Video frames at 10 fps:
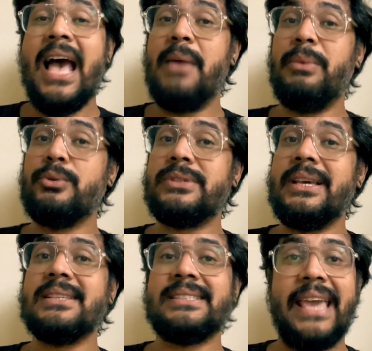I'm
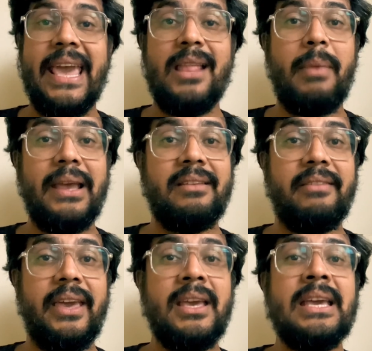using a scale, by the
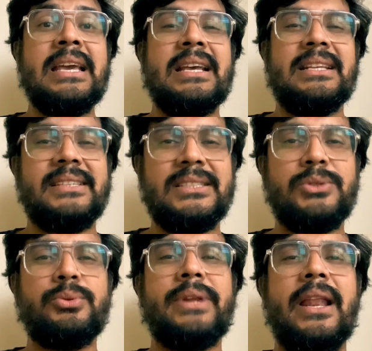way, just
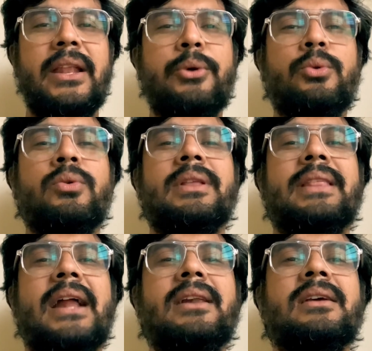to tell you
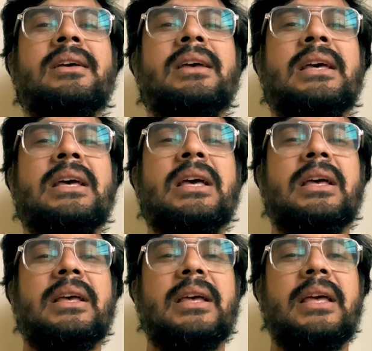that
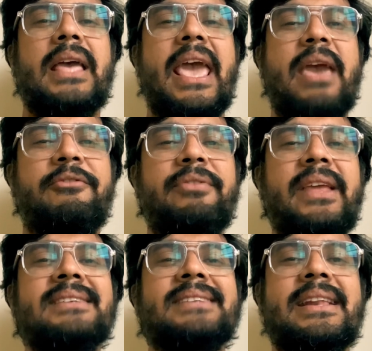
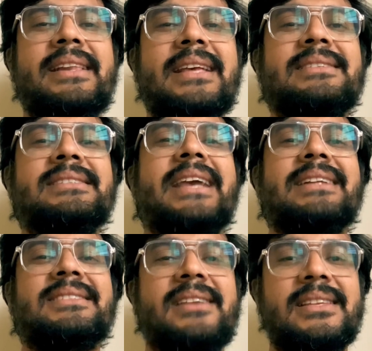every sentence
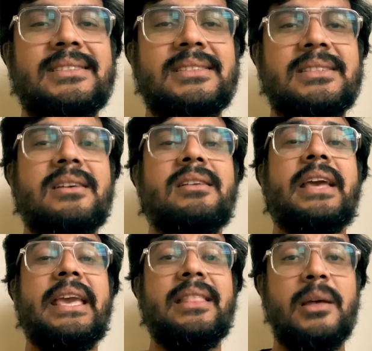gets
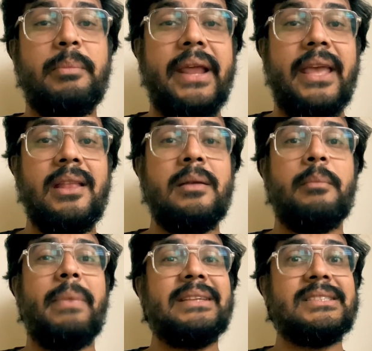registered in the brain
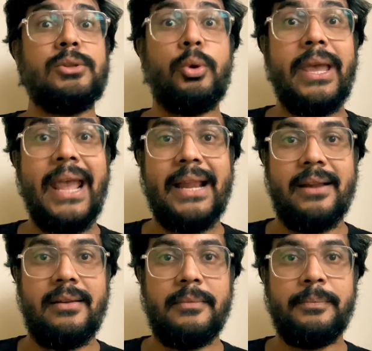by just looking at it.